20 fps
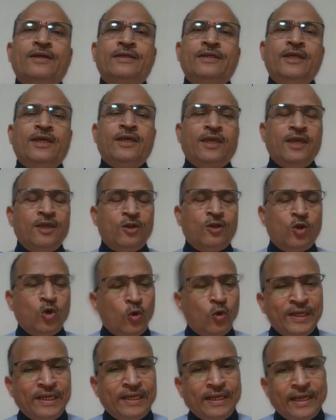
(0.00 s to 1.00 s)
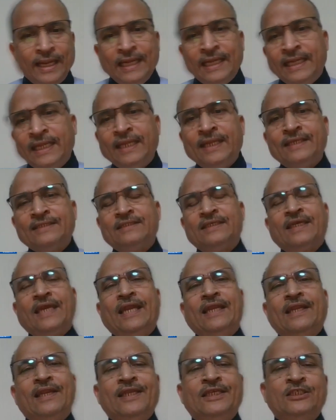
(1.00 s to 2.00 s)
taking COVID-19 as a
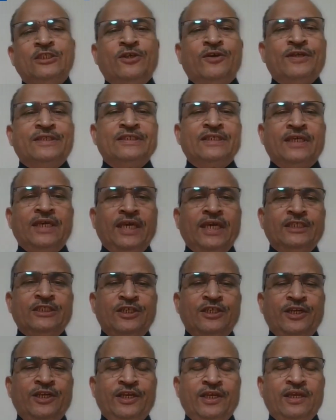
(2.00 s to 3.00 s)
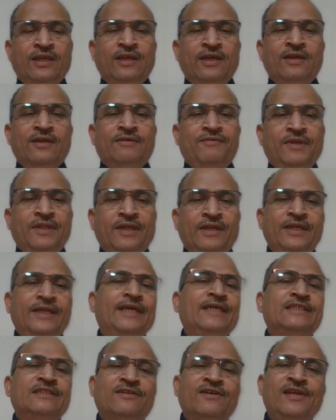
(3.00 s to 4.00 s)
catalyst or as a case study, whether it
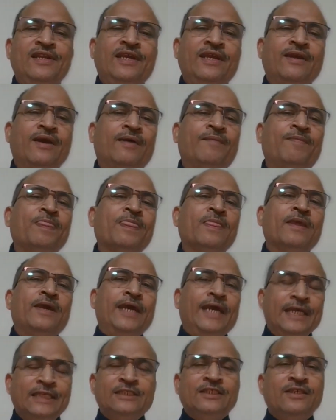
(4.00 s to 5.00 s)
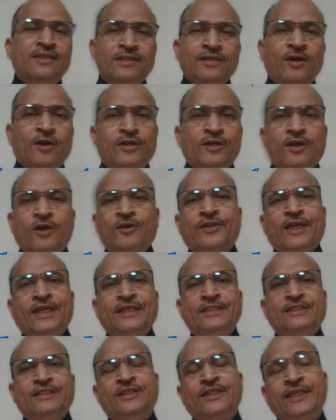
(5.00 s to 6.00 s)
has really hastened
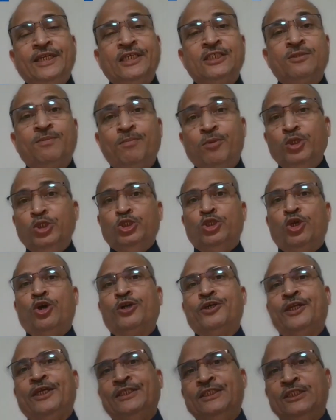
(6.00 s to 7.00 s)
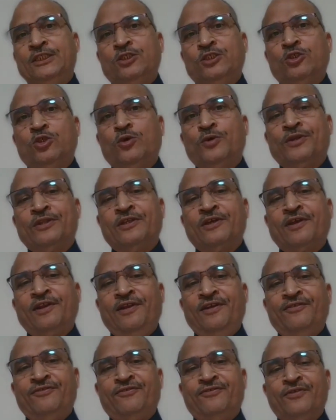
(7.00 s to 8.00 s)
organization, it has pushed organization over the
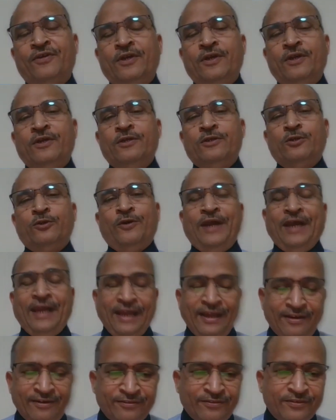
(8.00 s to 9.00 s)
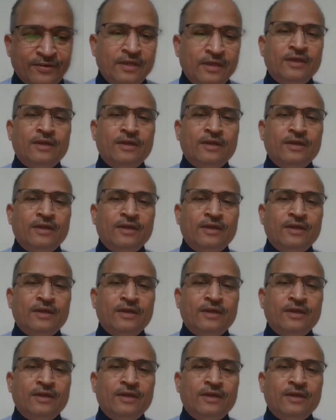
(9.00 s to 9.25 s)
cliff to have